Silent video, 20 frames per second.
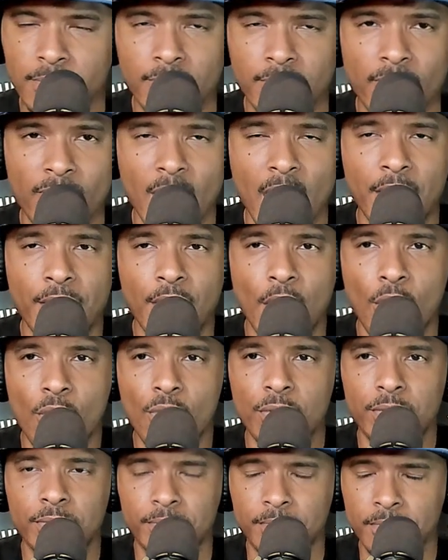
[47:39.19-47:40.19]
I
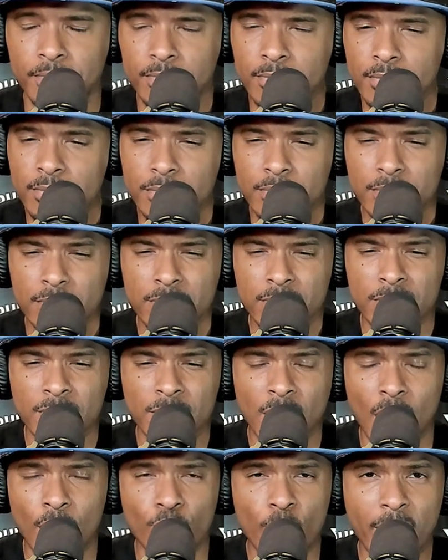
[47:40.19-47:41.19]
know
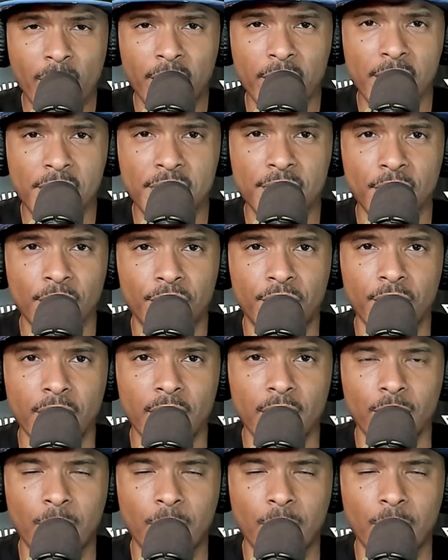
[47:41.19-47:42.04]
our record is still good.